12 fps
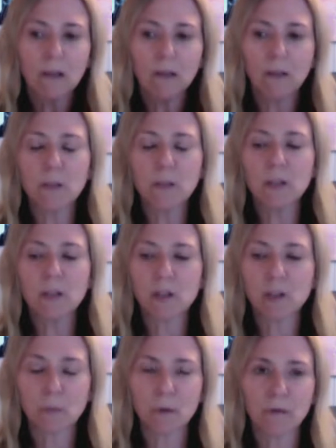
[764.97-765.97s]
The music
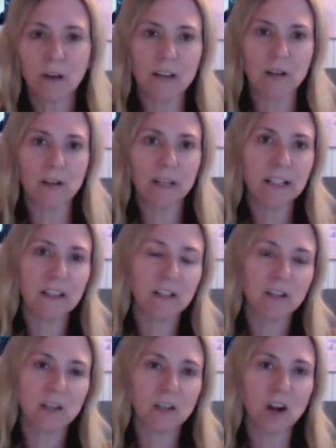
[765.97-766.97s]
supervisor needs
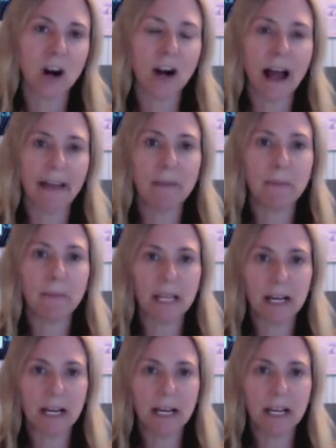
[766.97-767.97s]
to start at the
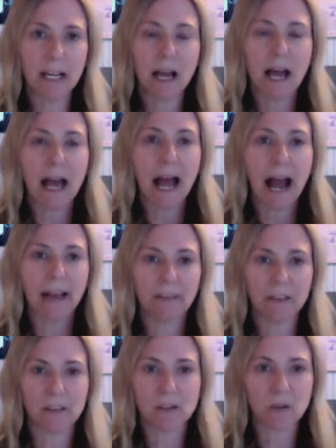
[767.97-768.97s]
beginning,
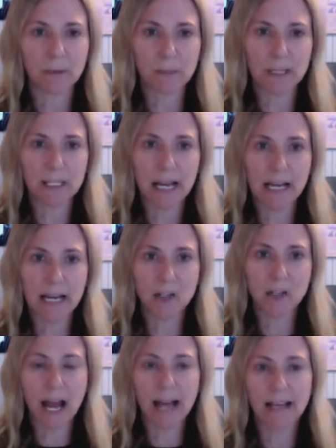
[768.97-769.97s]
at the script
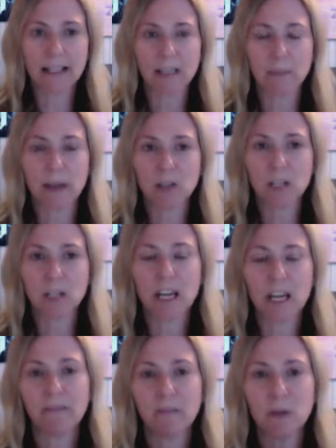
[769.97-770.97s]
stage, and especially
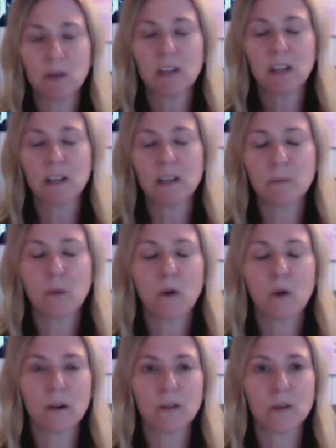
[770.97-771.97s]
if music is
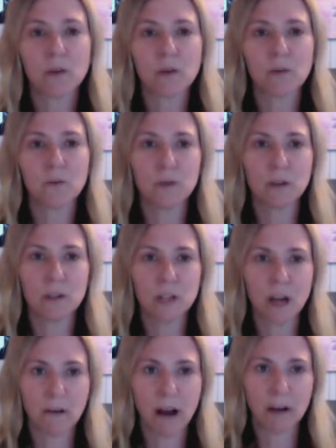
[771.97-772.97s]
important to the
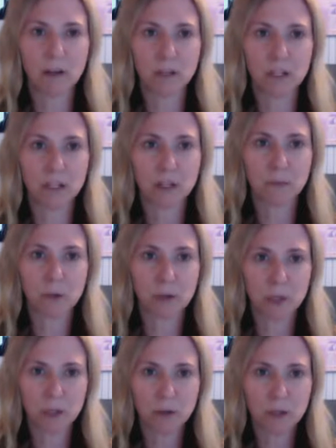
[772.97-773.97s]
directors and the
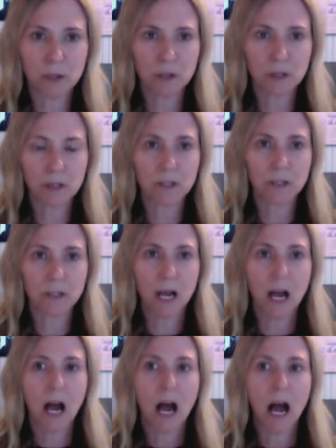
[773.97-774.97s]
producers,
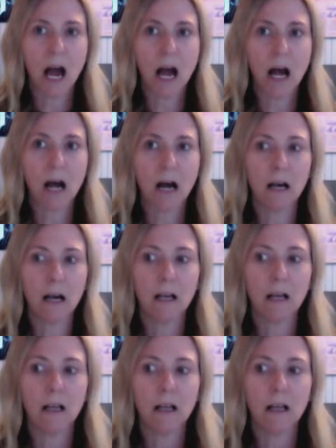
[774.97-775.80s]
that's